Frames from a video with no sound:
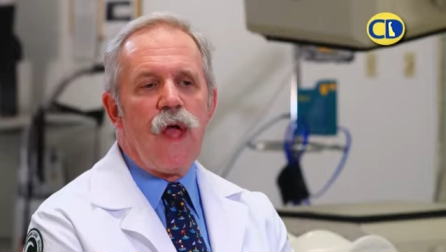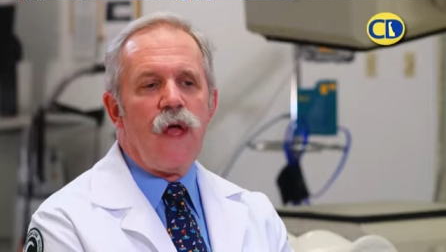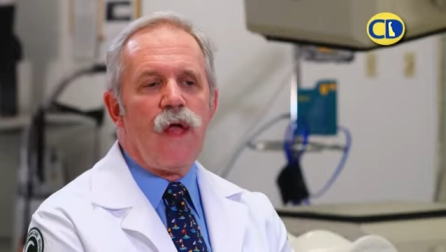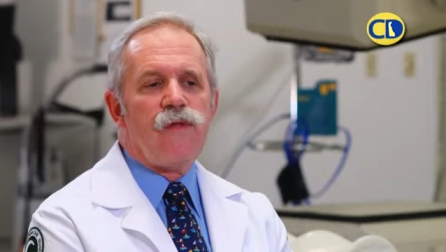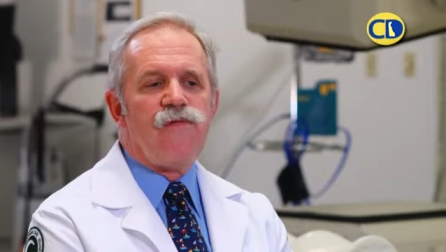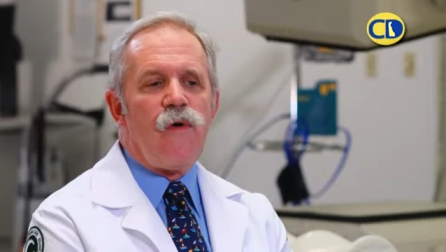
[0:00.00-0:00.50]

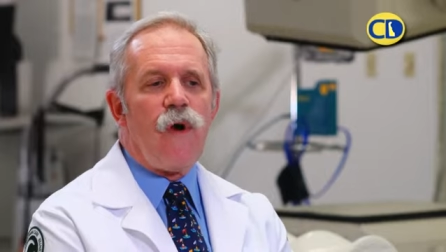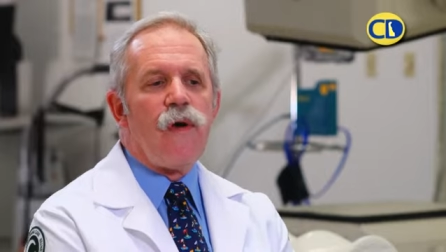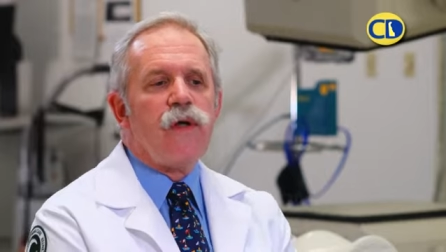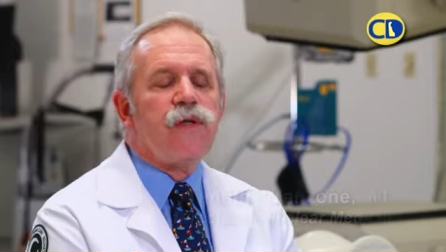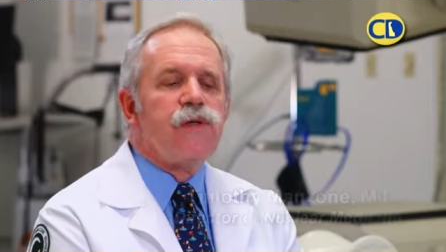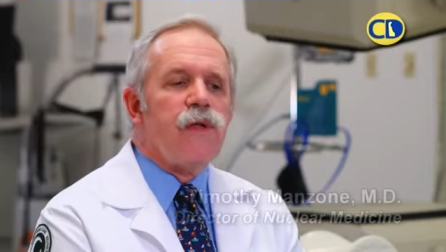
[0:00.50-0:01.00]
As far
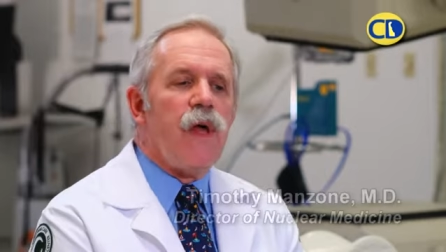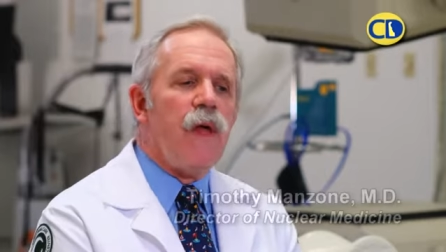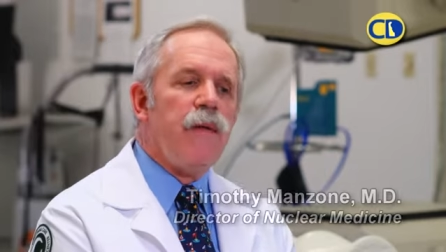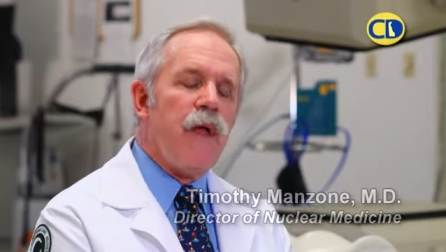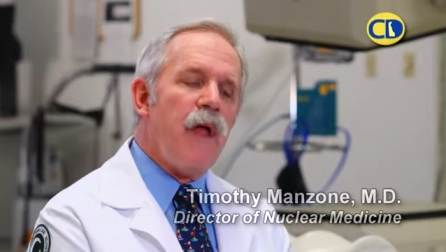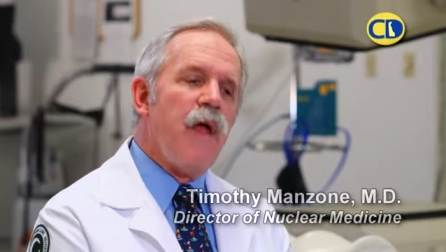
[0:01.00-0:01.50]
as
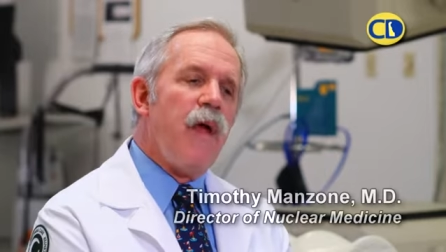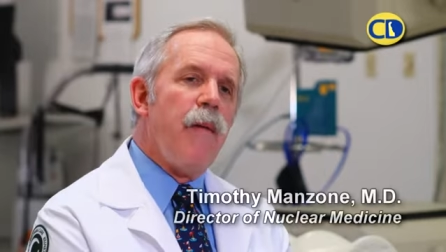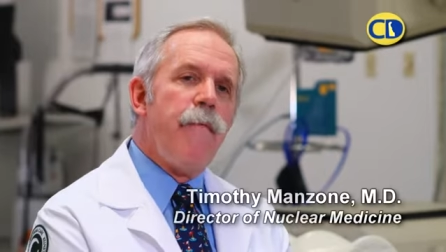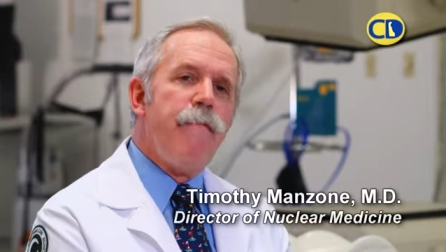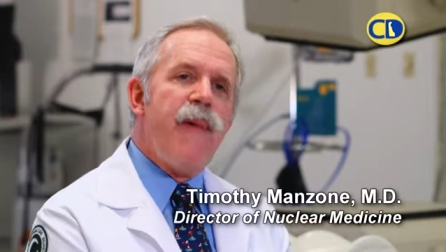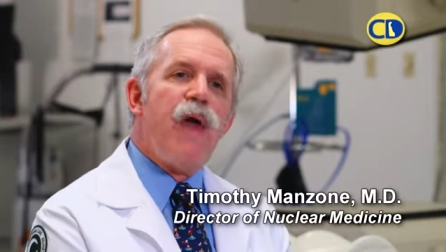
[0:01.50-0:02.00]

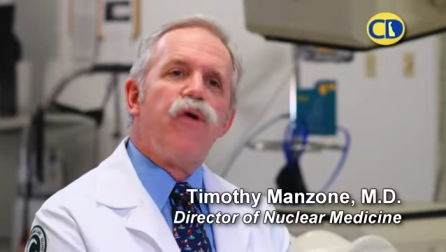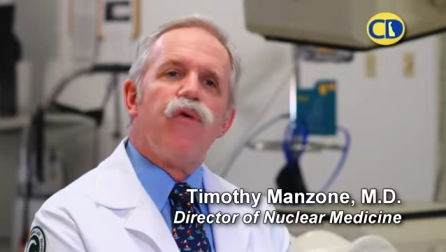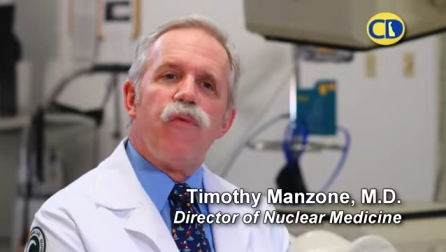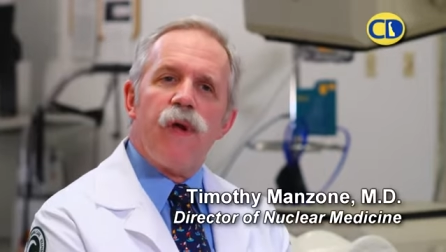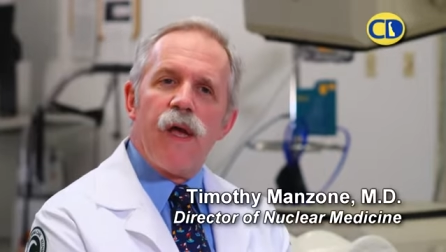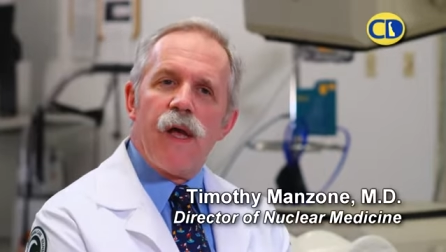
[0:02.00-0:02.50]

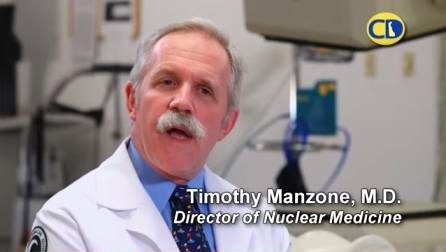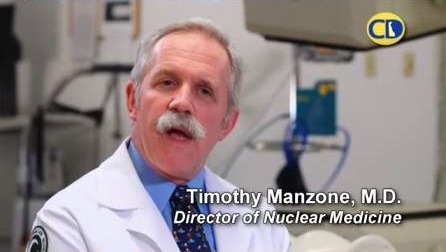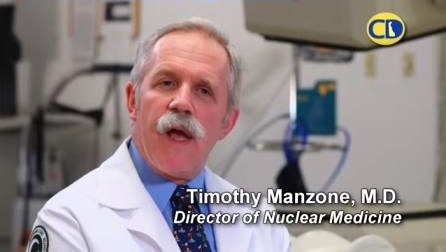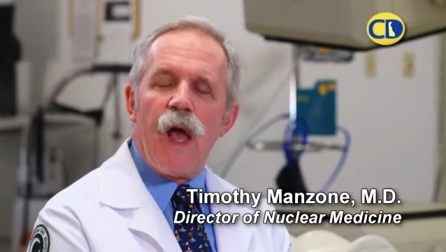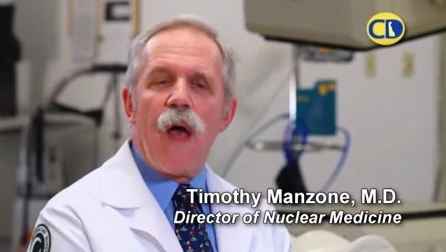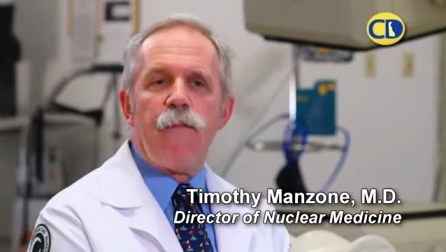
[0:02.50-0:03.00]

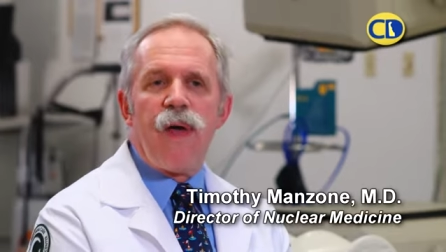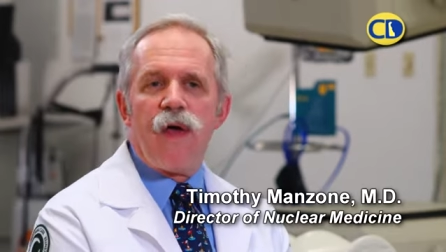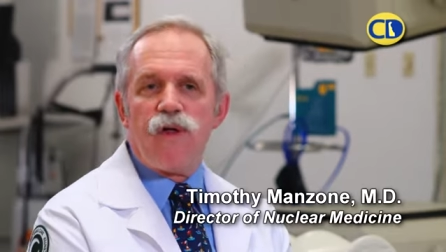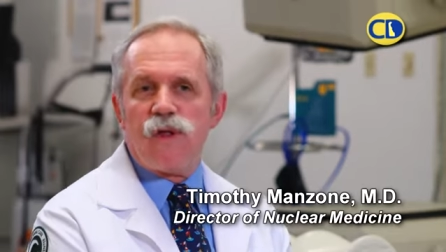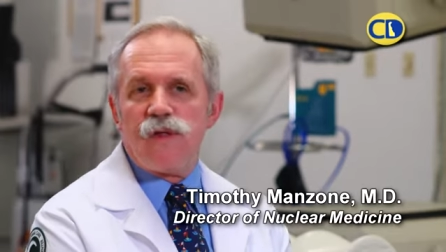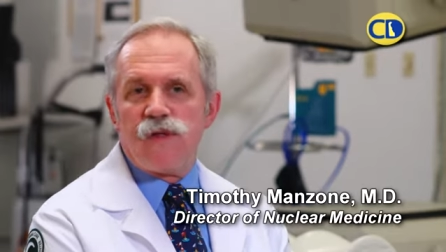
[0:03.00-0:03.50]
measuring a
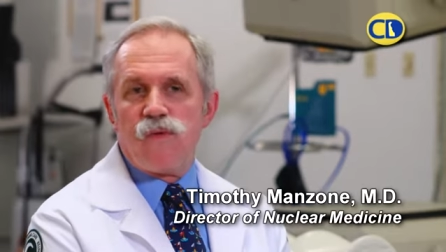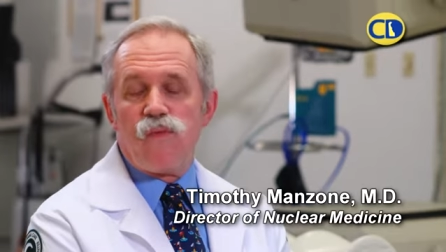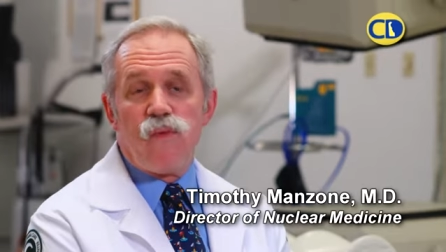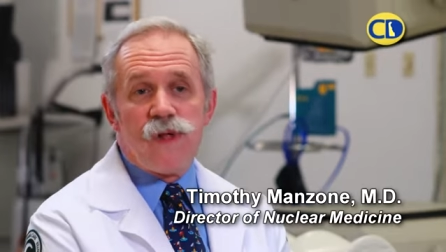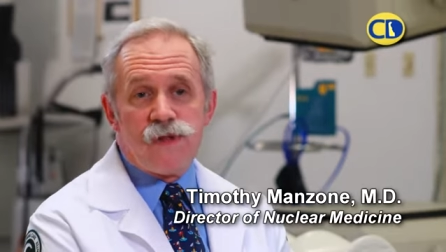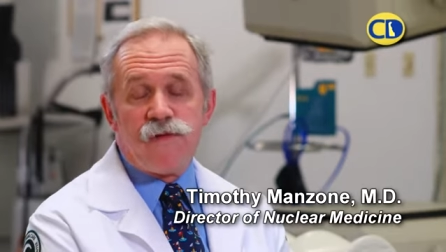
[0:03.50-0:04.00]
patient's
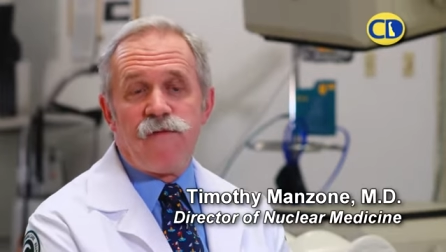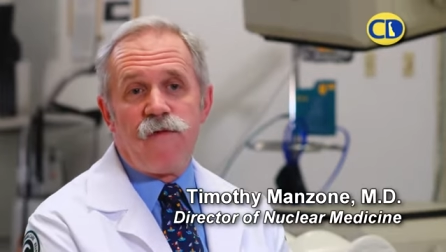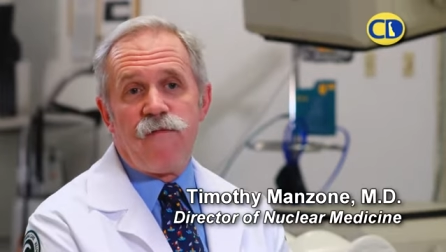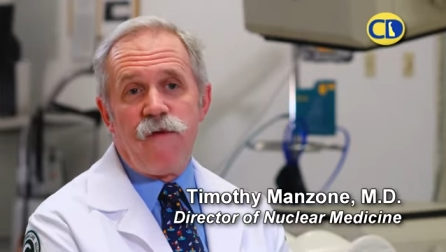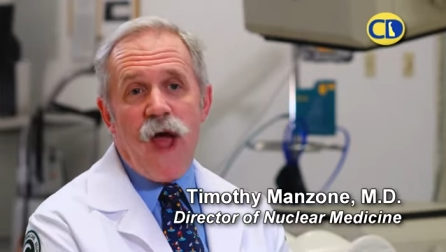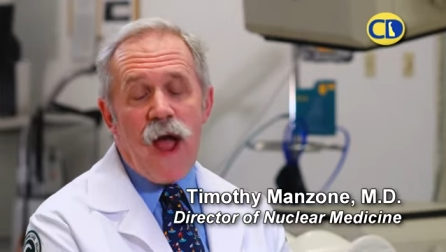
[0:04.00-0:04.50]
risk for
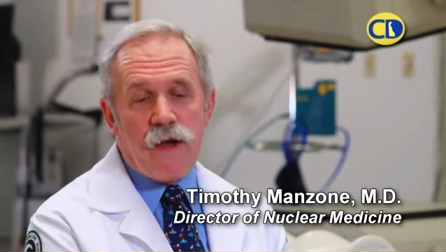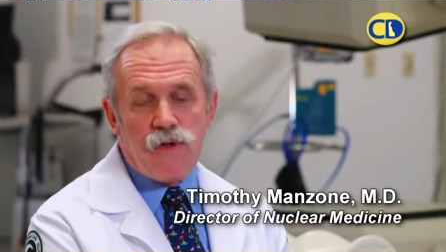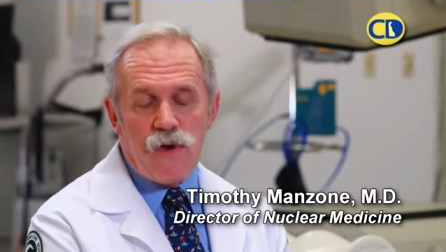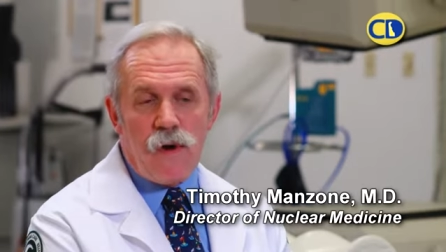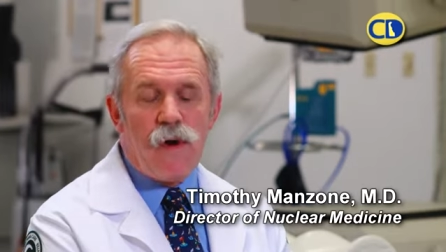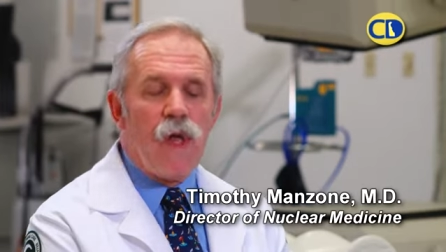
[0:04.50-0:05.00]

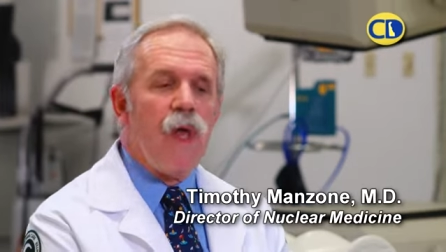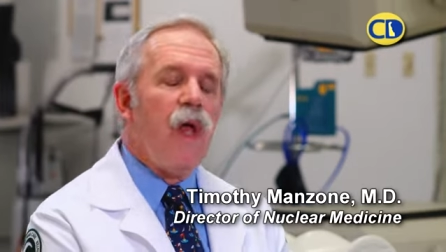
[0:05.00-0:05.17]
fracture,